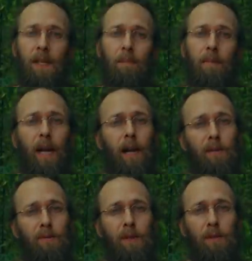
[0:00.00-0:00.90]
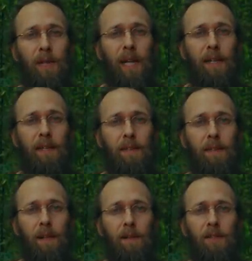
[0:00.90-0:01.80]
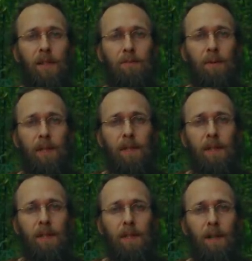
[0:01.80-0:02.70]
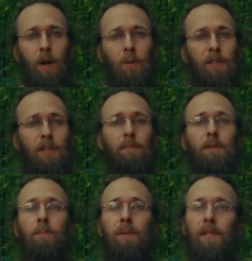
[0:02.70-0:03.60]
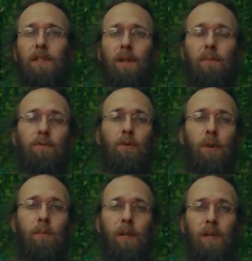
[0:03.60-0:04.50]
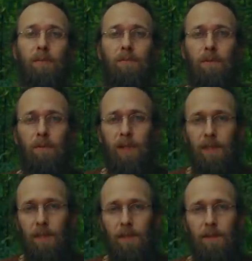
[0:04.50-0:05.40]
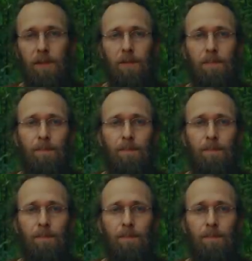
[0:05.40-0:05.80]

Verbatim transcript: But however you look at it, our suffering always seems to be some form of resistance.